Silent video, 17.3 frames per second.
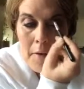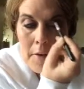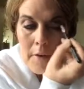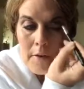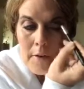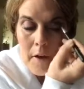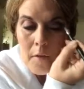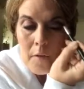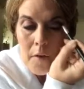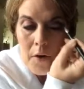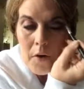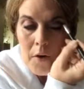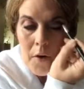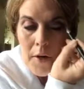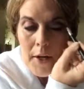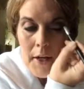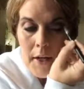That's in the
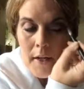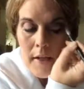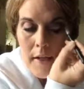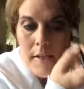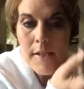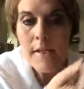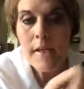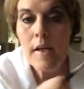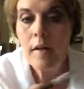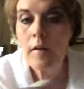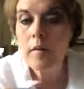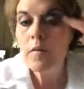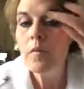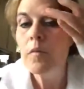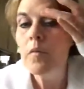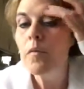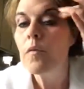crease.
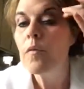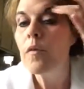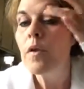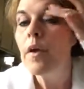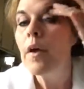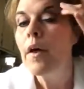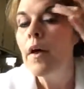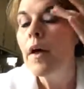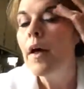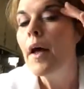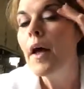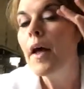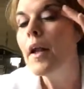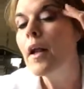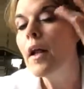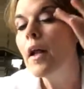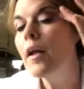
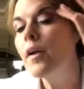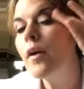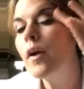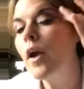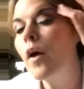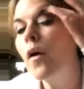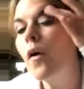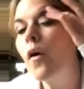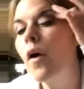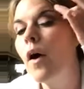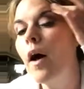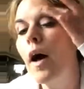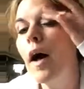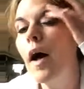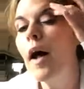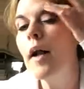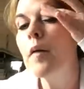And you know,
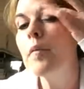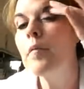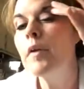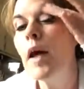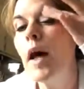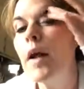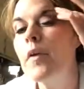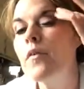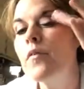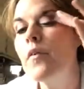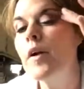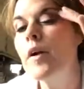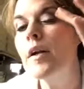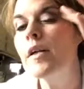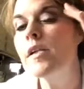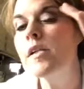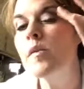I'm not
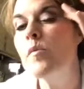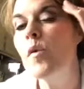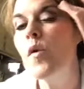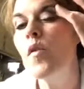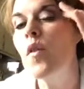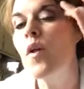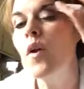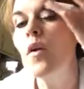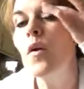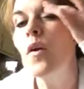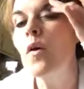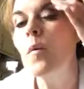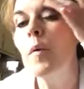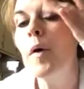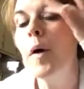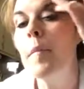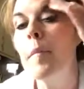afraid to smooth it a little
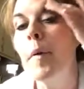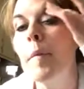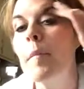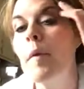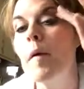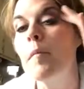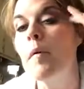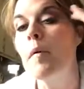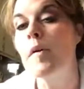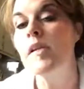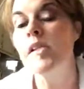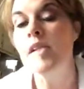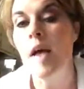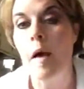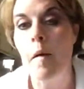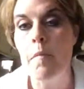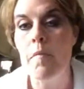bit. My mom always
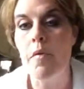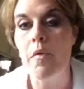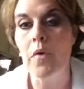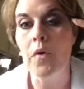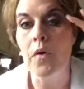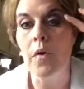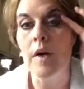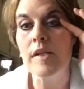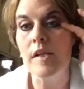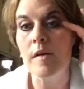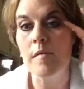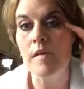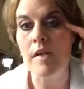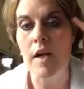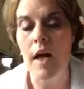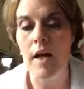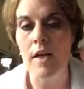came through as I
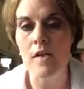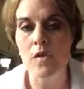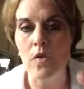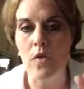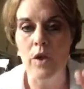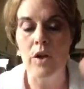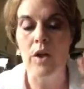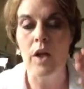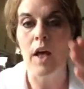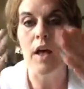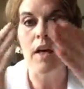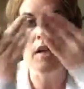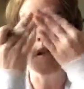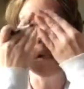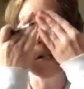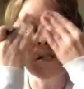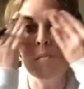was in high school and like
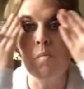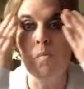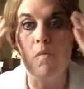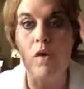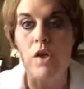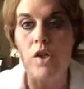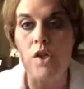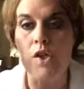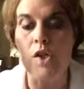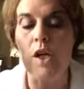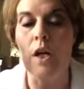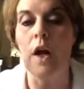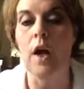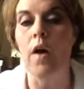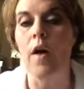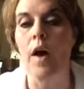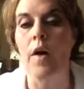smushed it
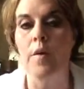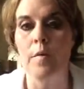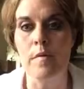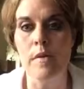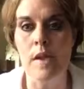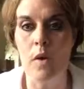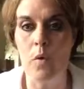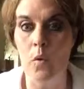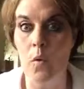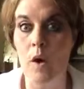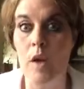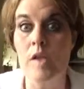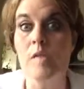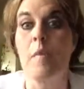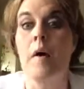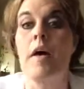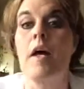all out, and I was like,
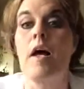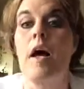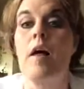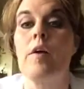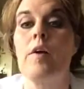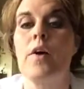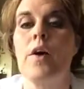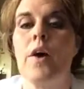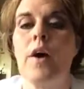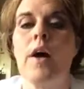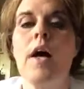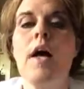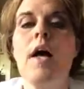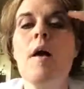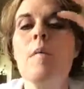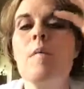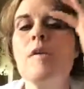where's my color?
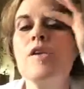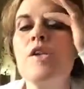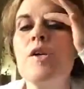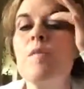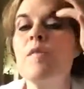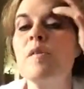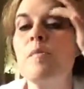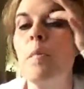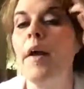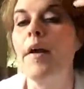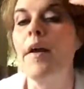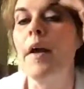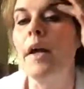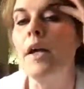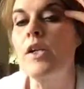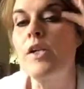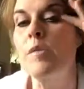But she was
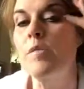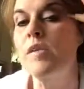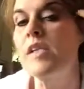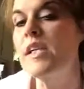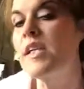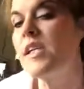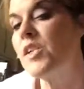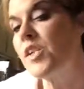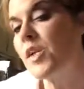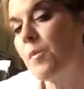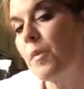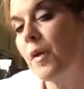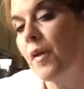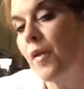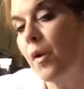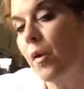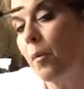blending. She was teaching
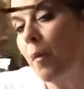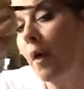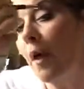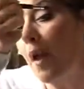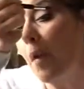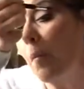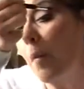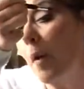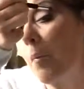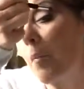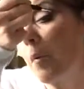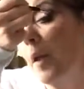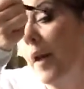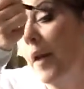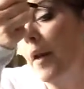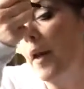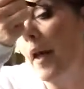me a little bit about
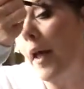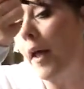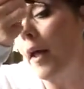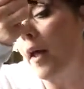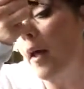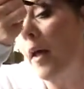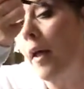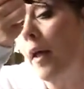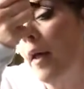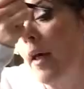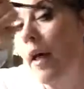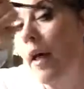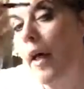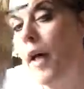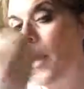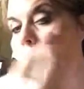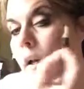blending,
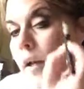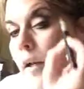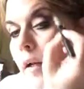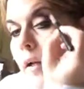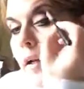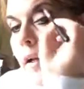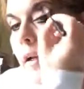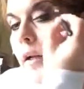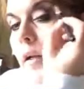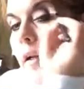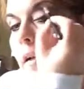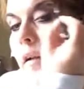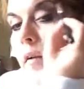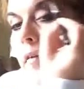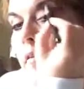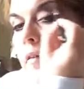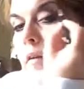and
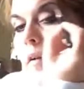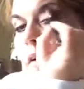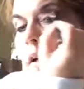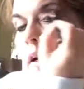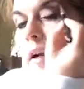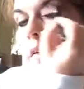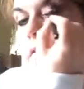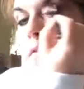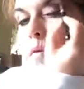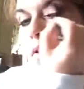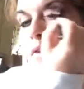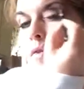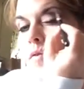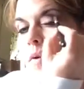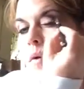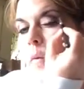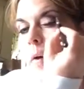in a
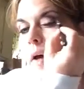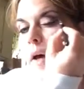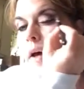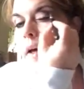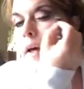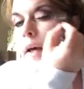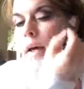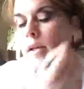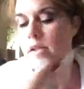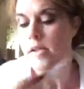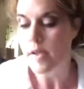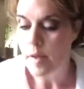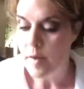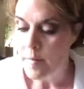forceful way, I guess.